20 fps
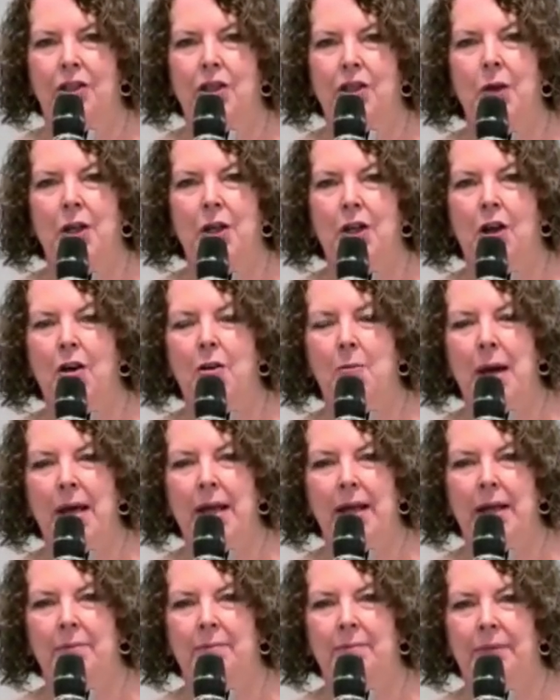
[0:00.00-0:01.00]
Don't want to know
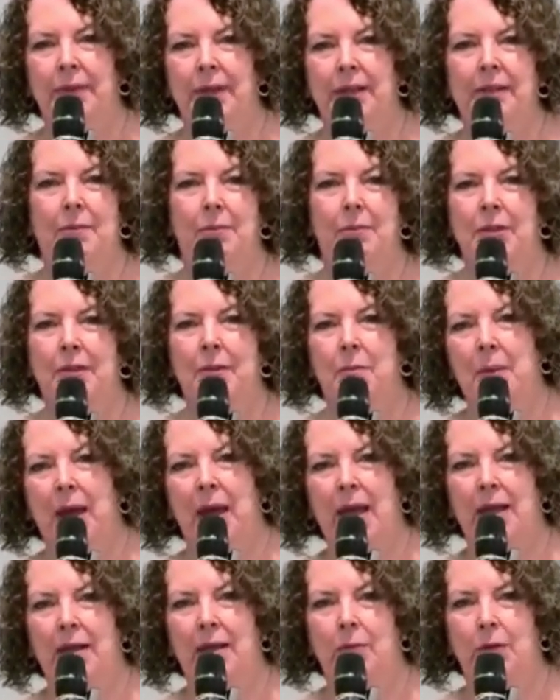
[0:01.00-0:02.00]
about him, except he's a
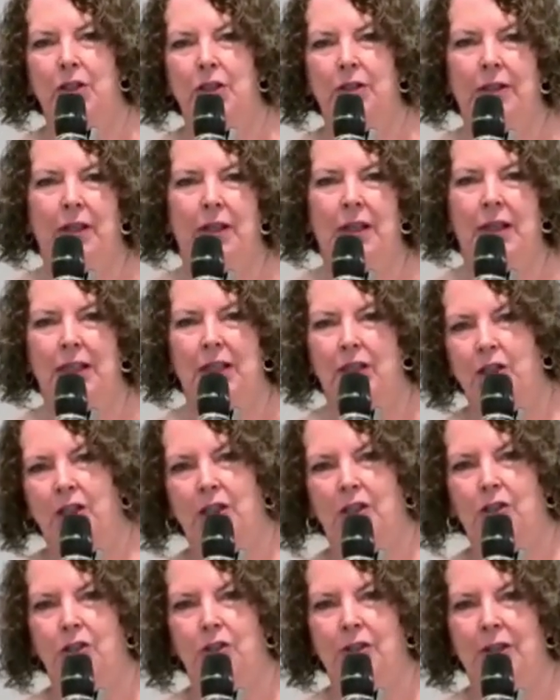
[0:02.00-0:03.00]
pain. We're just going to need
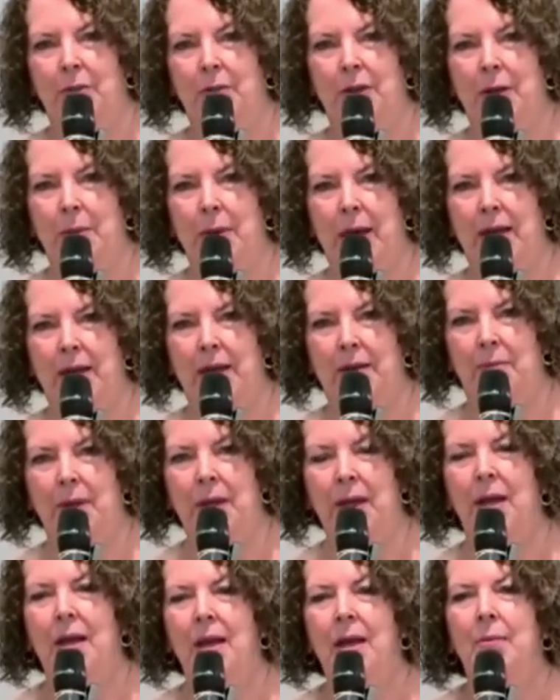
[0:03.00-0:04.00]
to do something about him.
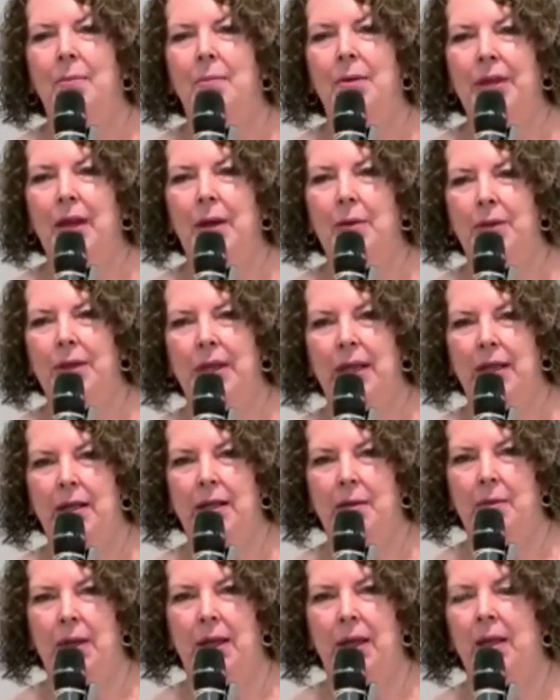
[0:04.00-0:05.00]
But they were the
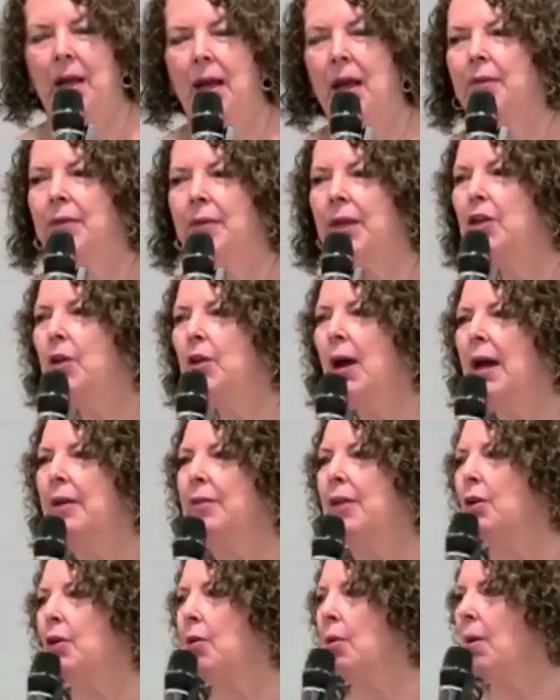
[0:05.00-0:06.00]
enemy. Then you had the